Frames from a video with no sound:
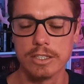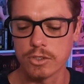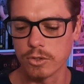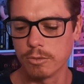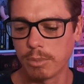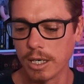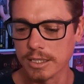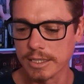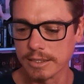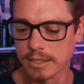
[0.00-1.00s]
the suit
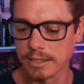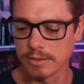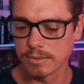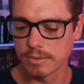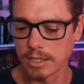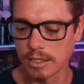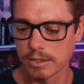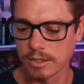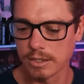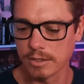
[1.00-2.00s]
piloting the
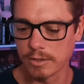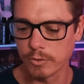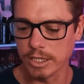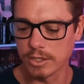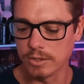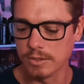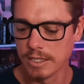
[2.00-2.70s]
vehicle.